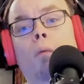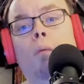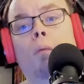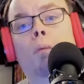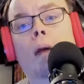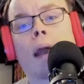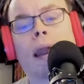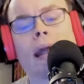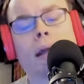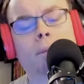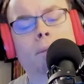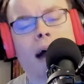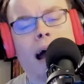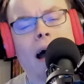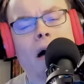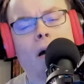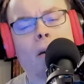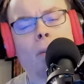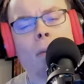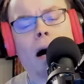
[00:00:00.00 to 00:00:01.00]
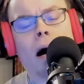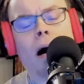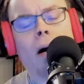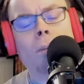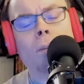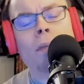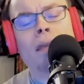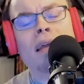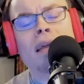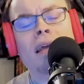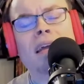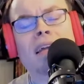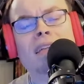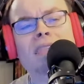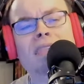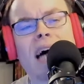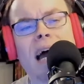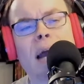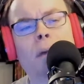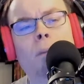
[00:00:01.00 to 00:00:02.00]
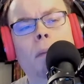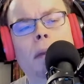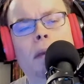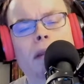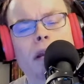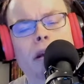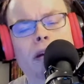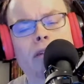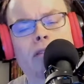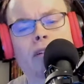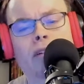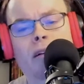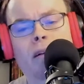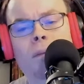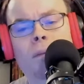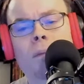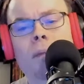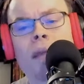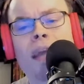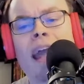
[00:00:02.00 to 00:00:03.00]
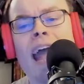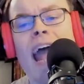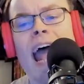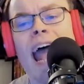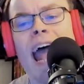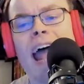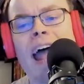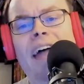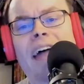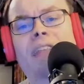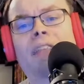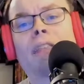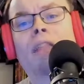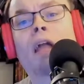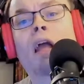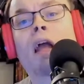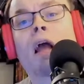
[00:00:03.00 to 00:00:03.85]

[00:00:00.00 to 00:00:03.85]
running powerbomb type maneuver, and